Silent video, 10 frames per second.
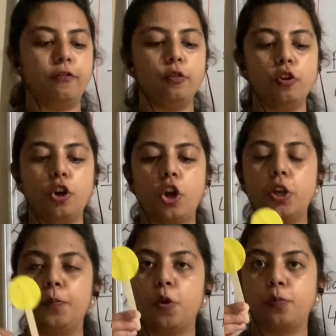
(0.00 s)
4
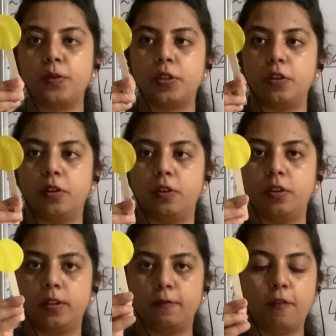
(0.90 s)
lollipops here.
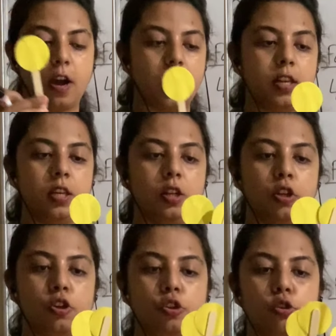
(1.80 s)
1,
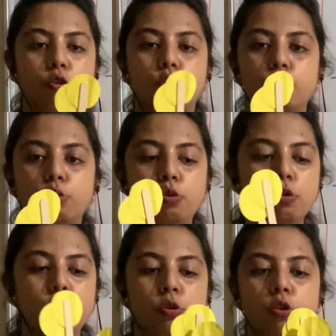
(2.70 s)

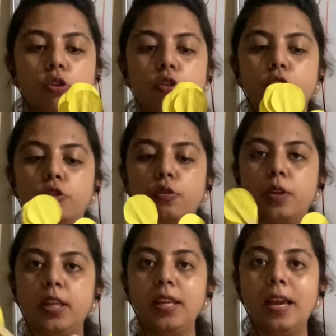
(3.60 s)
2,
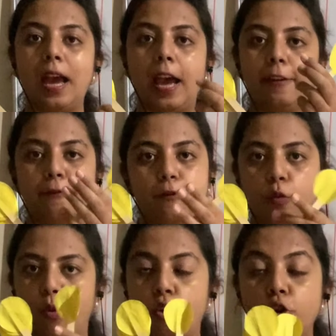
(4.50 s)
3 and
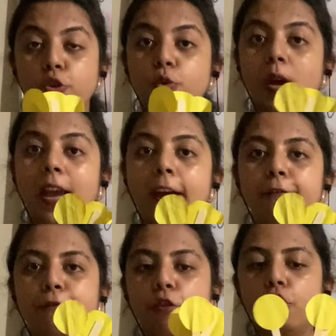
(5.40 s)
4. So I have
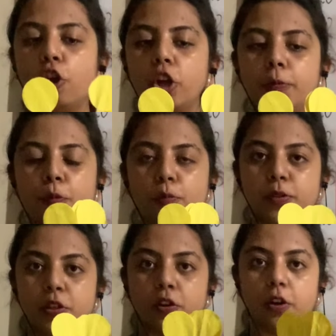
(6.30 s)
4
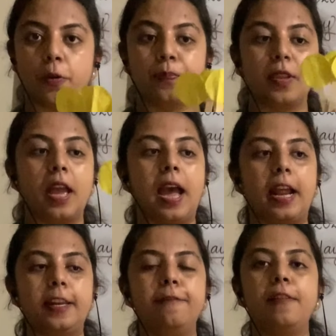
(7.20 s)
lollipops here.
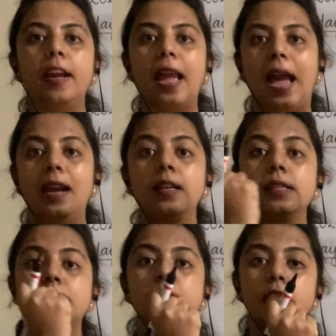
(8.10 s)
And if I add
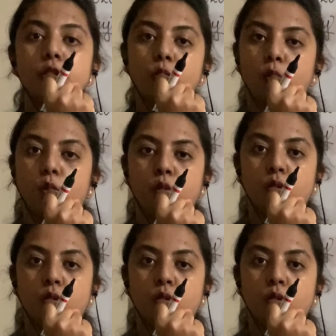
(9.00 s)
a 0,